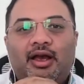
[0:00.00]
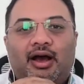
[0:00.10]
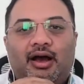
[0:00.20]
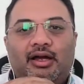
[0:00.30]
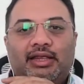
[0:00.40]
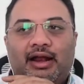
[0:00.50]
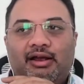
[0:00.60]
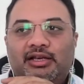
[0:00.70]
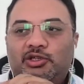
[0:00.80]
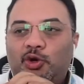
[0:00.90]
Uh, there
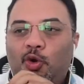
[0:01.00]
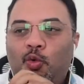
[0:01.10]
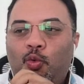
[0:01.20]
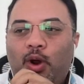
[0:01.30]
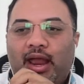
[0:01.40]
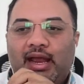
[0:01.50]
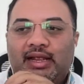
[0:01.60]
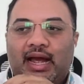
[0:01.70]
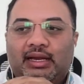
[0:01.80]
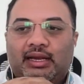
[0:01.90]
is no way
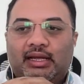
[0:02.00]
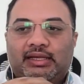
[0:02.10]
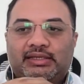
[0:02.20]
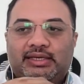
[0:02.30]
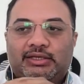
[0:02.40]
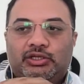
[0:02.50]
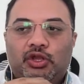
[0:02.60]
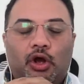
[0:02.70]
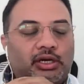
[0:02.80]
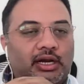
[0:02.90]
that this is
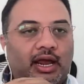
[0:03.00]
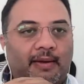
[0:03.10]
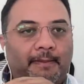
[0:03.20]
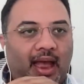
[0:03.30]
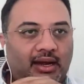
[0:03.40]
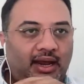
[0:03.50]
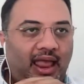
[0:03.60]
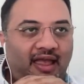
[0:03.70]
not going to impact